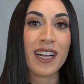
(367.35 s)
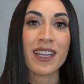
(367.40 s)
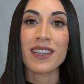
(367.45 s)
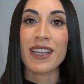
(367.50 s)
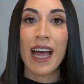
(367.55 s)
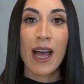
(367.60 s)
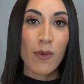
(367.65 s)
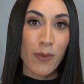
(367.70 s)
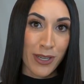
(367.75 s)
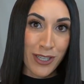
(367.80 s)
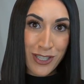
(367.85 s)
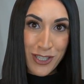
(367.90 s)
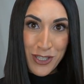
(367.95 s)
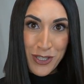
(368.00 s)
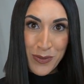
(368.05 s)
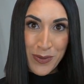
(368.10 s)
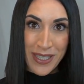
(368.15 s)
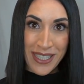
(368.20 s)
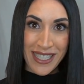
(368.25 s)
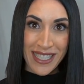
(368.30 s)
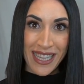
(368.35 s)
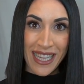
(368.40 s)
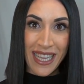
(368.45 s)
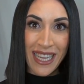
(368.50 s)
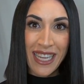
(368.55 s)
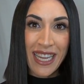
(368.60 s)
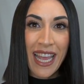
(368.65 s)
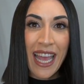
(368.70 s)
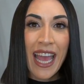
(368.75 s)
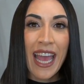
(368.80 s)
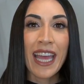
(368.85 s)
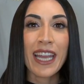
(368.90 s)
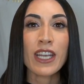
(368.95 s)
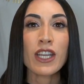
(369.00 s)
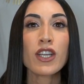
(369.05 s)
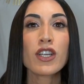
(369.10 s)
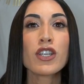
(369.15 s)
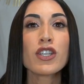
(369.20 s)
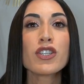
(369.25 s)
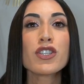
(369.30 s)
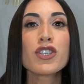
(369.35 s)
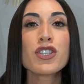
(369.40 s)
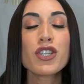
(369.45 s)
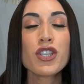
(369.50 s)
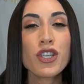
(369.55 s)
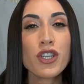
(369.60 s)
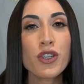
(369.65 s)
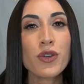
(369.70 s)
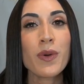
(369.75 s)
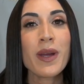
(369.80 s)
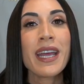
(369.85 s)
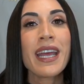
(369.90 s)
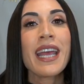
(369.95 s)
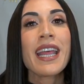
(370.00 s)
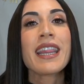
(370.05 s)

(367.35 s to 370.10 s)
allowing to do its thing, and two,